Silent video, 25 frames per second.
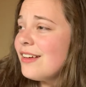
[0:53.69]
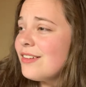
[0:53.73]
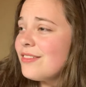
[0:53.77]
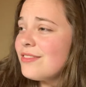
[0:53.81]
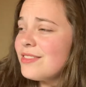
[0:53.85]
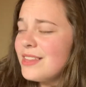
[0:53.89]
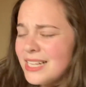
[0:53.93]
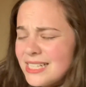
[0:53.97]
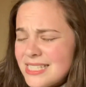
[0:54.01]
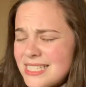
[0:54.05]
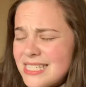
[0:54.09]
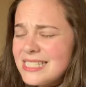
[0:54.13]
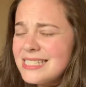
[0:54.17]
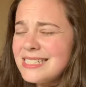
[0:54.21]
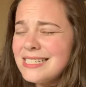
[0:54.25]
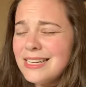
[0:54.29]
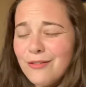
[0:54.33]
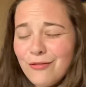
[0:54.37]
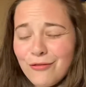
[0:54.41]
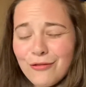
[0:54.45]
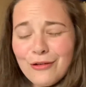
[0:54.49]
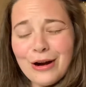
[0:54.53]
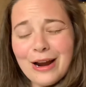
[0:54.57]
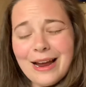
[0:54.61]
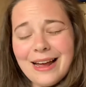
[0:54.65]
That's
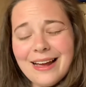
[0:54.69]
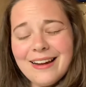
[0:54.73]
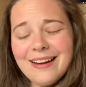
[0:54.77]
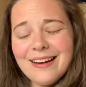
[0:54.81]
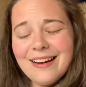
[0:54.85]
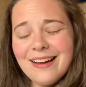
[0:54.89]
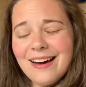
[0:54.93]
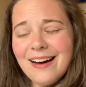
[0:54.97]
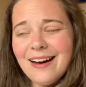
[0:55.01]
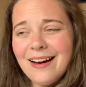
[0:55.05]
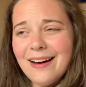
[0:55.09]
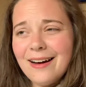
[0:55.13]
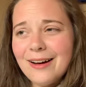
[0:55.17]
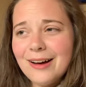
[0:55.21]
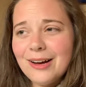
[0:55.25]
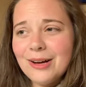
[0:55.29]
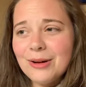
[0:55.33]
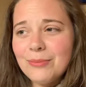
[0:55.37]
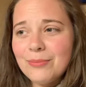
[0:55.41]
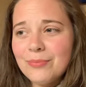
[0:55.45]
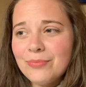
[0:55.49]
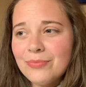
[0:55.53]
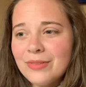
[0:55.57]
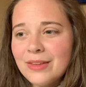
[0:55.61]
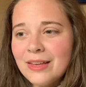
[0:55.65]
different.
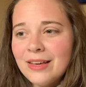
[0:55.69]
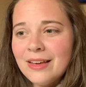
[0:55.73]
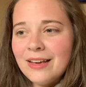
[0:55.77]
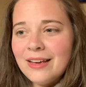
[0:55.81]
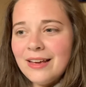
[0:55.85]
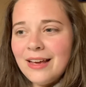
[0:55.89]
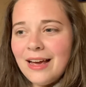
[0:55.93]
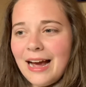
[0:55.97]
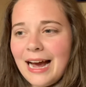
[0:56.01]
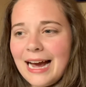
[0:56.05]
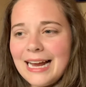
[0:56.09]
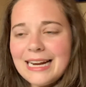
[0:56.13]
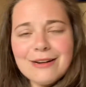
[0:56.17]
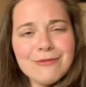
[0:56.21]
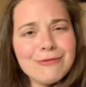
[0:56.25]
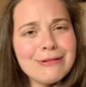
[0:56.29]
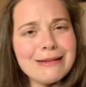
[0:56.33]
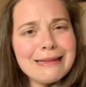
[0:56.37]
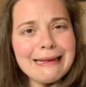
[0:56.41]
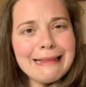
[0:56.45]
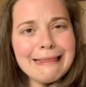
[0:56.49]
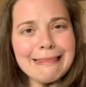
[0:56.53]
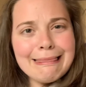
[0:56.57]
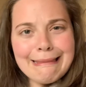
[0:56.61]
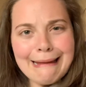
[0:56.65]
I didn't
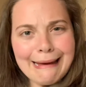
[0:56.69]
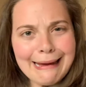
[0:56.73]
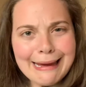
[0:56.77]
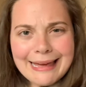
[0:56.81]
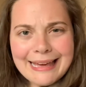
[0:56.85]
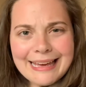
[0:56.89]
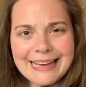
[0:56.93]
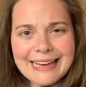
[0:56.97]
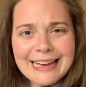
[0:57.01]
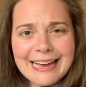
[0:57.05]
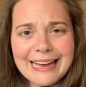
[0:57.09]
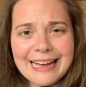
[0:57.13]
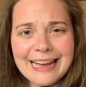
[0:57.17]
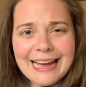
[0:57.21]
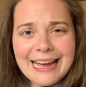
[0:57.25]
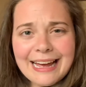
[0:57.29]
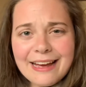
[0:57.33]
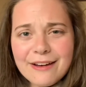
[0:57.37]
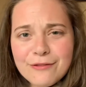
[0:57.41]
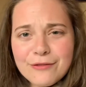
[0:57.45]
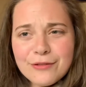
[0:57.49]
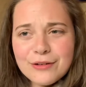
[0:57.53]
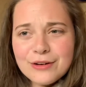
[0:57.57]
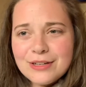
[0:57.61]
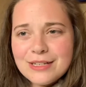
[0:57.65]
really like it
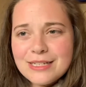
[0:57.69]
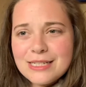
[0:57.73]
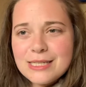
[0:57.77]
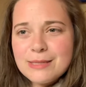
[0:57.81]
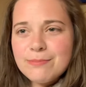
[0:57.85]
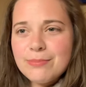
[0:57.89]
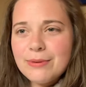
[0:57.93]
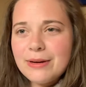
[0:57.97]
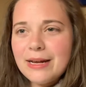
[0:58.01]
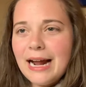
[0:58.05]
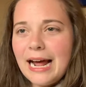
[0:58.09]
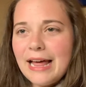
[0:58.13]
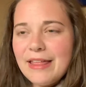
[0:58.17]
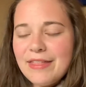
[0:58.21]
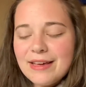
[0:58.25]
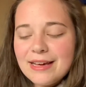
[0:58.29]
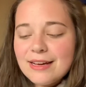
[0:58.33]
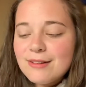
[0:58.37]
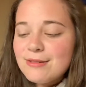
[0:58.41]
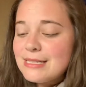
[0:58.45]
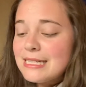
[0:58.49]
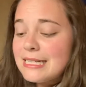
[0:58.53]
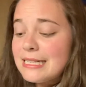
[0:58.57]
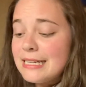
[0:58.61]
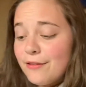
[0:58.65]
at first, but I think
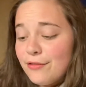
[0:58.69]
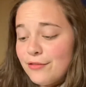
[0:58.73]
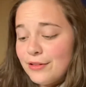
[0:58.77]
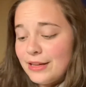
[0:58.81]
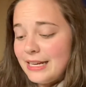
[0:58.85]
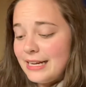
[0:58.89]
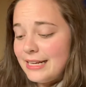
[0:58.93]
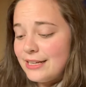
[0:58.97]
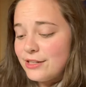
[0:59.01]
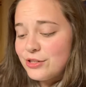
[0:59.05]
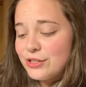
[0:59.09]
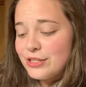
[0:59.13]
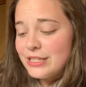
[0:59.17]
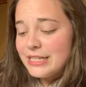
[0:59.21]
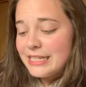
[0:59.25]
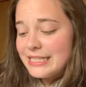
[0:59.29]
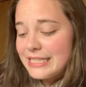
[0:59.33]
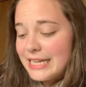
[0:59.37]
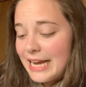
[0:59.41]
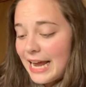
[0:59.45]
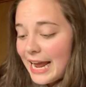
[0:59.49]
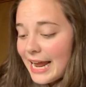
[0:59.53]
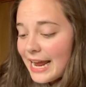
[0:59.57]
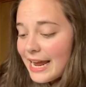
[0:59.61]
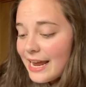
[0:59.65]
it was definitely an interesting
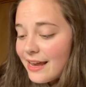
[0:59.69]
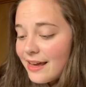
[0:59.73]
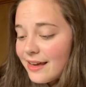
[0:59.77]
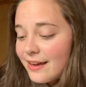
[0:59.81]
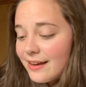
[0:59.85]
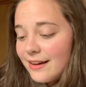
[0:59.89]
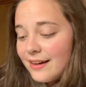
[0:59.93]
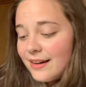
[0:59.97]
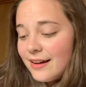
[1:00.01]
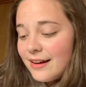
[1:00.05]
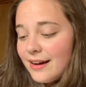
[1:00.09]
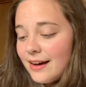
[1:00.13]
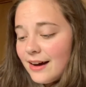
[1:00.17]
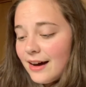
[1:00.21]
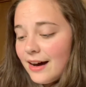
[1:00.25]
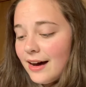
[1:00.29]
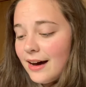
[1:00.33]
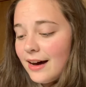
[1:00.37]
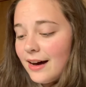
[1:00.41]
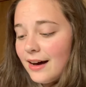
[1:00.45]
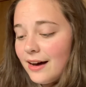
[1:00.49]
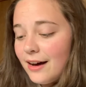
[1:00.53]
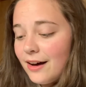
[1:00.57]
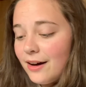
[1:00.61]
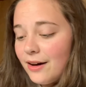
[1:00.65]
take.
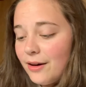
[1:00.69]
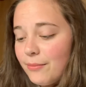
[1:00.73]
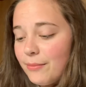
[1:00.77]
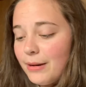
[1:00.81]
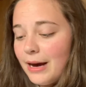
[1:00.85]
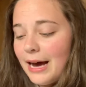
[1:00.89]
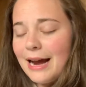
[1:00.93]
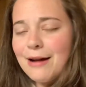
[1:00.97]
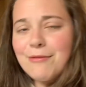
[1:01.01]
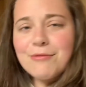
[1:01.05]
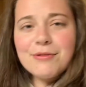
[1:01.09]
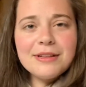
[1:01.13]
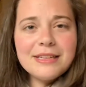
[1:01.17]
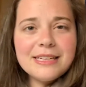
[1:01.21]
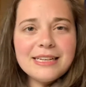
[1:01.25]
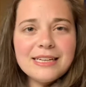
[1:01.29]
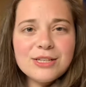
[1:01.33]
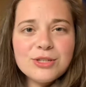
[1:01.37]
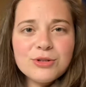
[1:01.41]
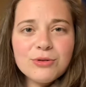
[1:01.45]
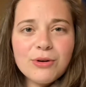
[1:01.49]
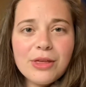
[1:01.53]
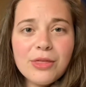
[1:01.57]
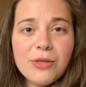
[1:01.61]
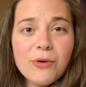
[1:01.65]
I really
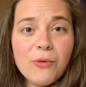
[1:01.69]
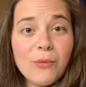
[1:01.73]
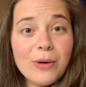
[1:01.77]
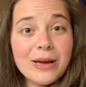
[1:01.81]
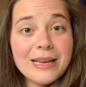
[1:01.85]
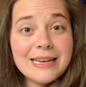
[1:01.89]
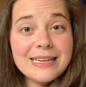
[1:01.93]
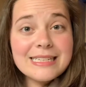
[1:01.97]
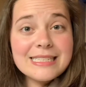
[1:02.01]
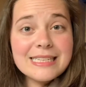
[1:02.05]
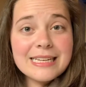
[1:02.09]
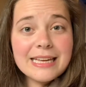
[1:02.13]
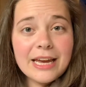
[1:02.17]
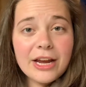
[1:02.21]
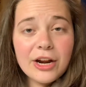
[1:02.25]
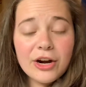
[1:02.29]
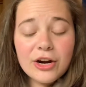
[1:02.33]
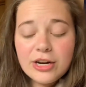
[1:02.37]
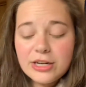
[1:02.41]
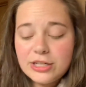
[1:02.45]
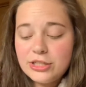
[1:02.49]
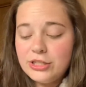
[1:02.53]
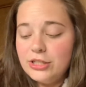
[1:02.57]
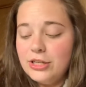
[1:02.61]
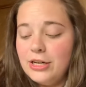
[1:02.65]
enjoyed the wind as a
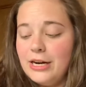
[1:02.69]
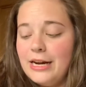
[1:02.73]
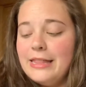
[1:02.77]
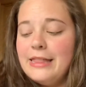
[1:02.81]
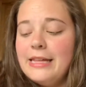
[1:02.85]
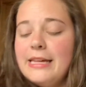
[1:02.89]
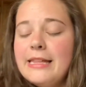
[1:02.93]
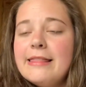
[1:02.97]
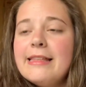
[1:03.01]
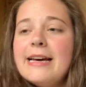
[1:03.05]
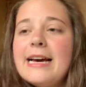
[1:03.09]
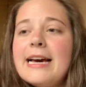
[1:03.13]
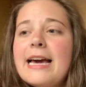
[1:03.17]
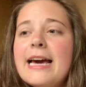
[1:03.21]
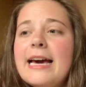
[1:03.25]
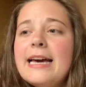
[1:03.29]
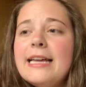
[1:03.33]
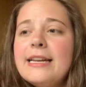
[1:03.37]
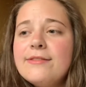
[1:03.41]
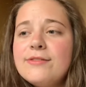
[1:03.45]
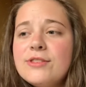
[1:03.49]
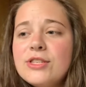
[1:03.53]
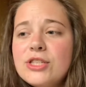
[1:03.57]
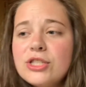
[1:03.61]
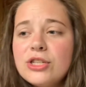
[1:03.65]
character. I think that kind
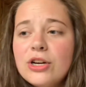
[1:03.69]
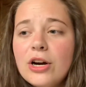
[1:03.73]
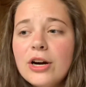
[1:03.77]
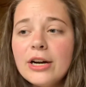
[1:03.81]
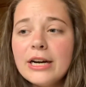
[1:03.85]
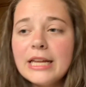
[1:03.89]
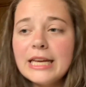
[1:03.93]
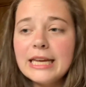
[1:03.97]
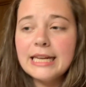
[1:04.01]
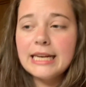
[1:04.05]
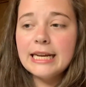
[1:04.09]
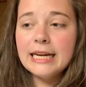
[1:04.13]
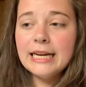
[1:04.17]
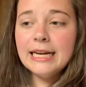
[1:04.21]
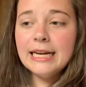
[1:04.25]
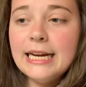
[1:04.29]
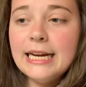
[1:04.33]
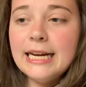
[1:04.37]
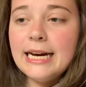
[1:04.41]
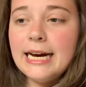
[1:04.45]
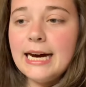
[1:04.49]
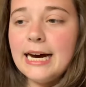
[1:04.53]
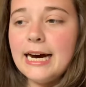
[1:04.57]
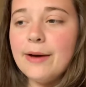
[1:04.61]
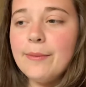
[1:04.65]
of started,
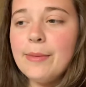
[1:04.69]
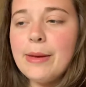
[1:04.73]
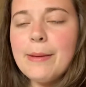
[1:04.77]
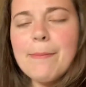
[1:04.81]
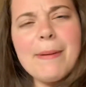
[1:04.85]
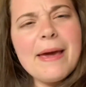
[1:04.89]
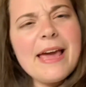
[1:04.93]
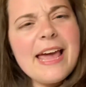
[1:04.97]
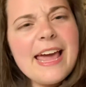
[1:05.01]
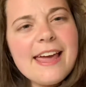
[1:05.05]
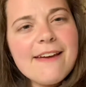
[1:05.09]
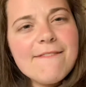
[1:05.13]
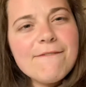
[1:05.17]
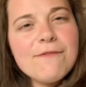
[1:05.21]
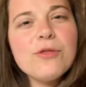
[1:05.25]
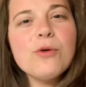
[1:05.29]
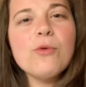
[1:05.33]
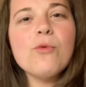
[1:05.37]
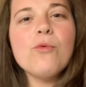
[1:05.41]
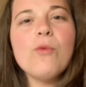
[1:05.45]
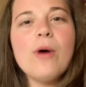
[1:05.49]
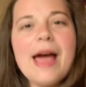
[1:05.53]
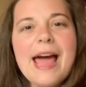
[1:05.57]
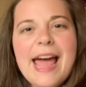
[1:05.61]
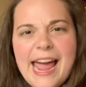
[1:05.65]
it paved the
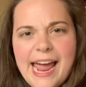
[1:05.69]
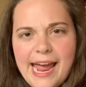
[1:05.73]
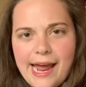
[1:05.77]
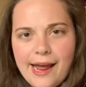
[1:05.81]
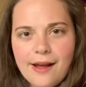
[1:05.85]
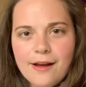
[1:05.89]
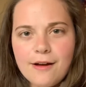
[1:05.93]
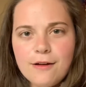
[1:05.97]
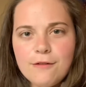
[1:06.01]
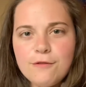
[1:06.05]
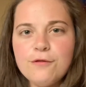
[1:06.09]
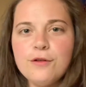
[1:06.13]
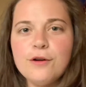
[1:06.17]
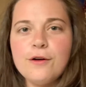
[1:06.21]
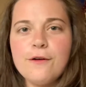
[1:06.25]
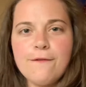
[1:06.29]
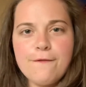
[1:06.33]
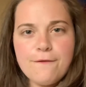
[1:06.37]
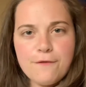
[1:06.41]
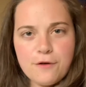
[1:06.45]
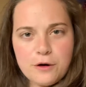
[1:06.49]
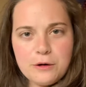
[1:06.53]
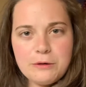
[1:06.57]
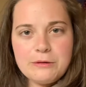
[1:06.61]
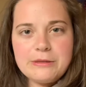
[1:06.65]
way for
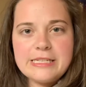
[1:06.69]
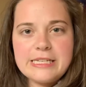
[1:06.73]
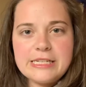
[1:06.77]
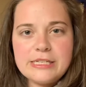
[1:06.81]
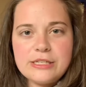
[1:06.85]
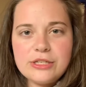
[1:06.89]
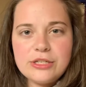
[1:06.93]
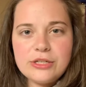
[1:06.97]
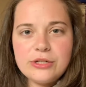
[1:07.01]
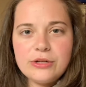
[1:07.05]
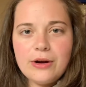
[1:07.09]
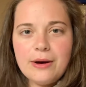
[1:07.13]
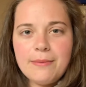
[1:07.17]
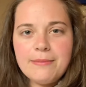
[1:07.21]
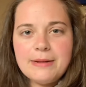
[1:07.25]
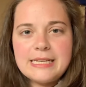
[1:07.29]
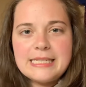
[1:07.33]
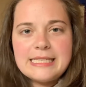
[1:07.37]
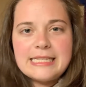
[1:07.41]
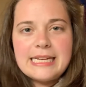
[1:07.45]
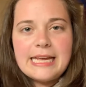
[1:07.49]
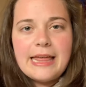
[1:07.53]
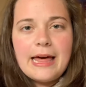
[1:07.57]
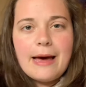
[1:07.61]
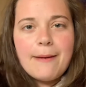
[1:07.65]
Frozen 2. I'm going
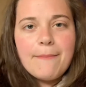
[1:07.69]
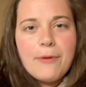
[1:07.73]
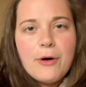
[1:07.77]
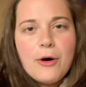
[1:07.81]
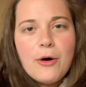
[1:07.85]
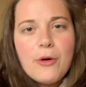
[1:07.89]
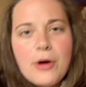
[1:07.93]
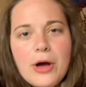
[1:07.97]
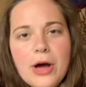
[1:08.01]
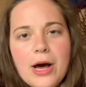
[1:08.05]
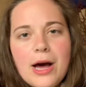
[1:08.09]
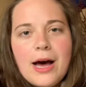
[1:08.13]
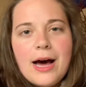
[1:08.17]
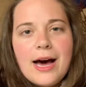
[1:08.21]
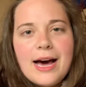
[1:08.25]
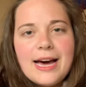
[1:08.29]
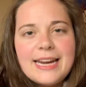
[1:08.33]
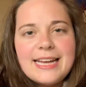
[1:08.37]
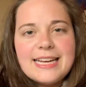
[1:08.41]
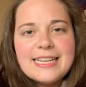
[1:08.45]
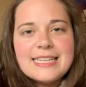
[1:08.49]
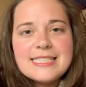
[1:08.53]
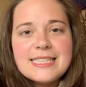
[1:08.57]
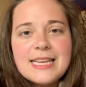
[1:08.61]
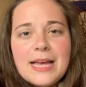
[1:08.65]
to say that.
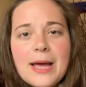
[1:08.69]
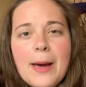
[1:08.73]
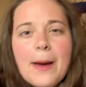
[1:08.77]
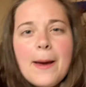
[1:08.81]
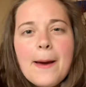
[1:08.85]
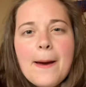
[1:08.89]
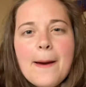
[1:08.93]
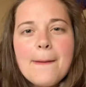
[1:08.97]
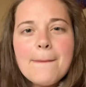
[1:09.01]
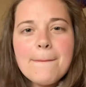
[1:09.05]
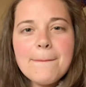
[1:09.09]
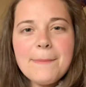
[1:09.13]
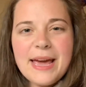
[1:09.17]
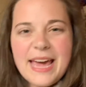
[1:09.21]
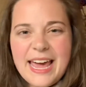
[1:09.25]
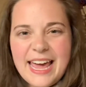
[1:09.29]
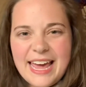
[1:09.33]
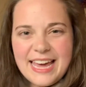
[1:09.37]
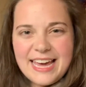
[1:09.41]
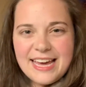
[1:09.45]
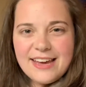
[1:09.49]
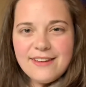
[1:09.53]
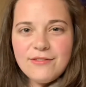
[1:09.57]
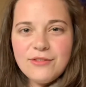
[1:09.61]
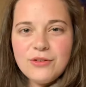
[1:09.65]
Pocahontas
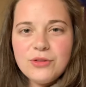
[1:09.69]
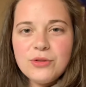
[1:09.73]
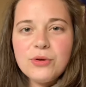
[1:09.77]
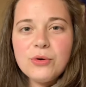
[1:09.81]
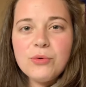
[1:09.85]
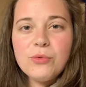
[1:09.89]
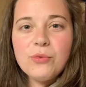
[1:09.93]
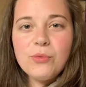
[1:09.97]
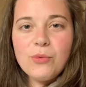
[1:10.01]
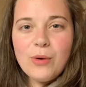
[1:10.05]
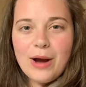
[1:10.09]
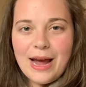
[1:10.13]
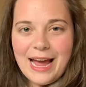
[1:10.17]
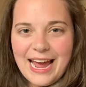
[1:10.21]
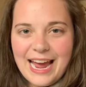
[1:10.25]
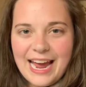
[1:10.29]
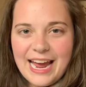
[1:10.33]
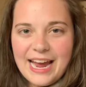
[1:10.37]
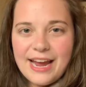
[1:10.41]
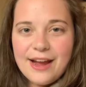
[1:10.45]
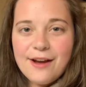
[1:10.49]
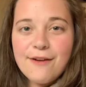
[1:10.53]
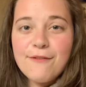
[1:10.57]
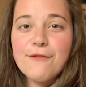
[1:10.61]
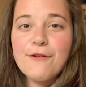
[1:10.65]
paved the
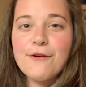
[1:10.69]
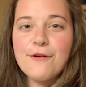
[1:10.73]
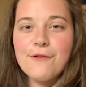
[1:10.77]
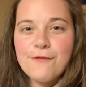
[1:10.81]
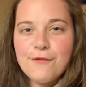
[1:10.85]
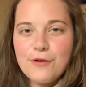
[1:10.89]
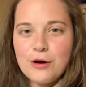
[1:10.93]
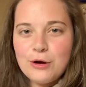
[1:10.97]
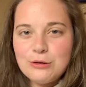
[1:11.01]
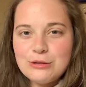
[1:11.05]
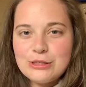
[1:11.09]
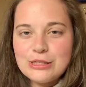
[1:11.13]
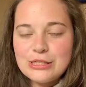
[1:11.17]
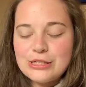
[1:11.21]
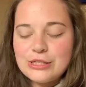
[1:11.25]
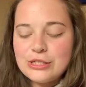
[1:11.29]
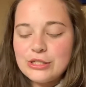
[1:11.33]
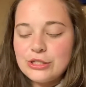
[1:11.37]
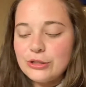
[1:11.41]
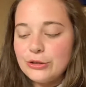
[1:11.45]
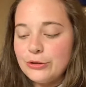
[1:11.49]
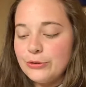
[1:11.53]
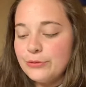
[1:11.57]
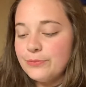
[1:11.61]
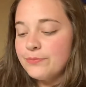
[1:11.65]
way for Frozen
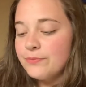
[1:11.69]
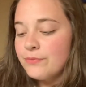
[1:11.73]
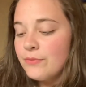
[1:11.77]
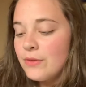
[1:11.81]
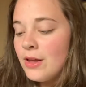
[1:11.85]
2.